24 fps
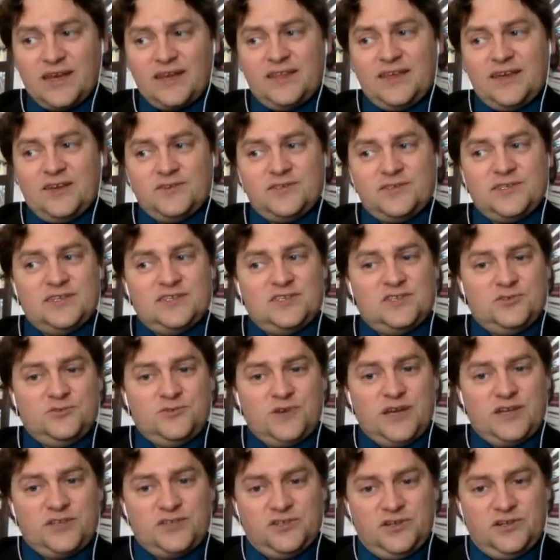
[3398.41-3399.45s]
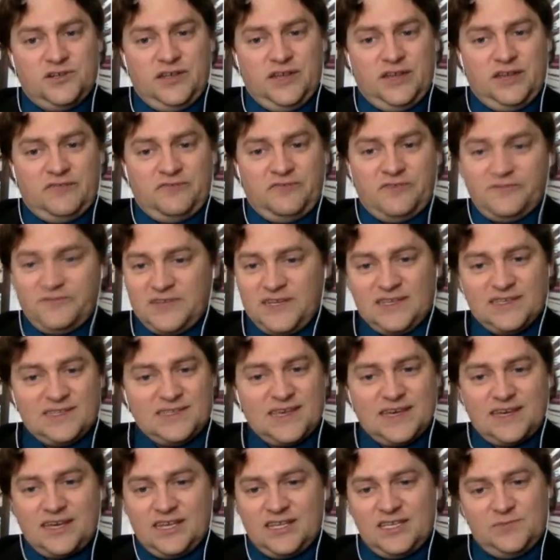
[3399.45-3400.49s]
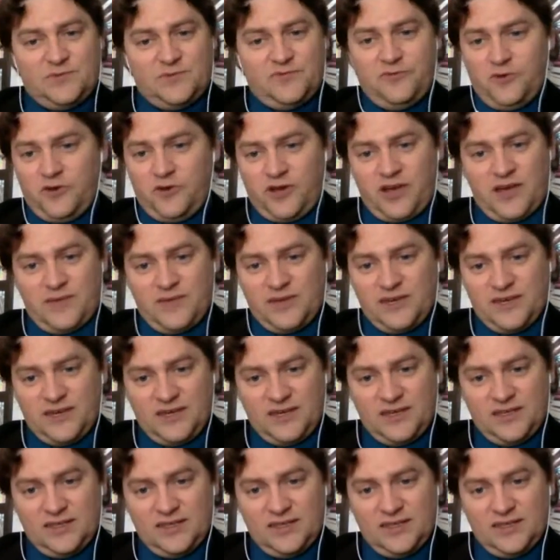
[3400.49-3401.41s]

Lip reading: announced as director like 15 seconds before Comic-Con.